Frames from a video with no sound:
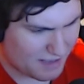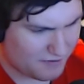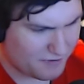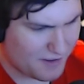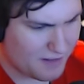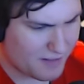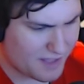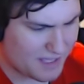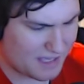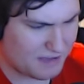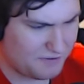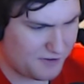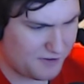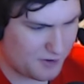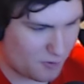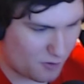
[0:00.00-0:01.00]
felt like
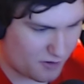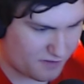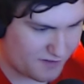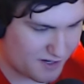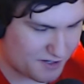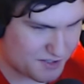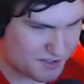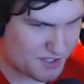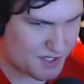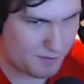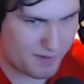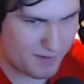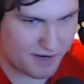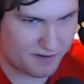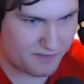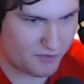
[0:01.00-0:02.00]
Infinite Warfare is just a
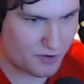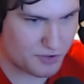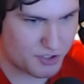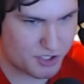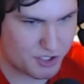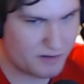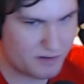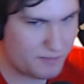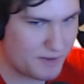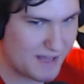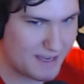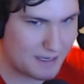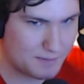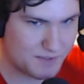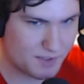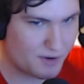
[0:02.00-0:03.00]
better version of Black
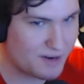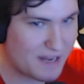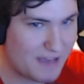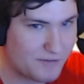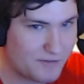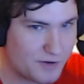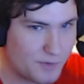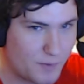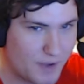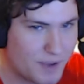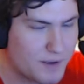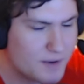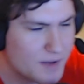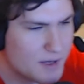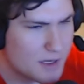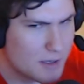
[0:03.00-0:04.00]
Ops 3 in every way.
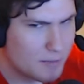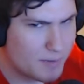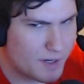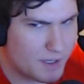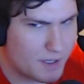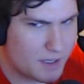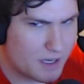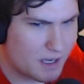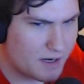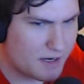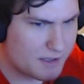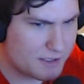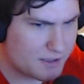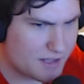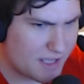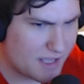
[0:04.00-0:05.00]
But
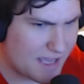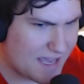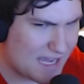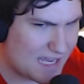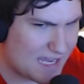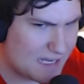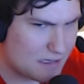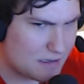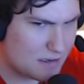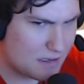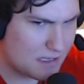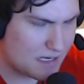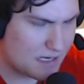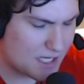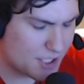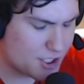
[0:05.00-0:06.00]
another thing I had
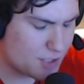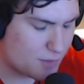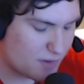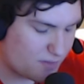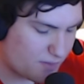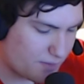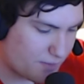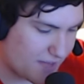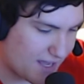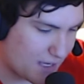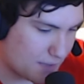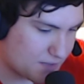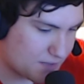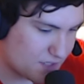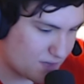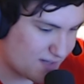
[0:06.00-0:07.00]
an issue with Black
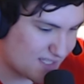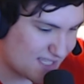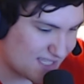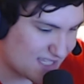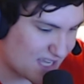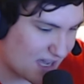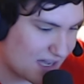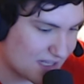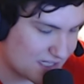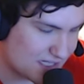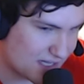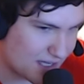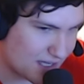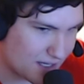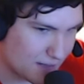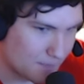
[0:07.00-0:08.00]
Ops 3 is its guns.
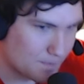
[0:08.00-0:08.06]
Like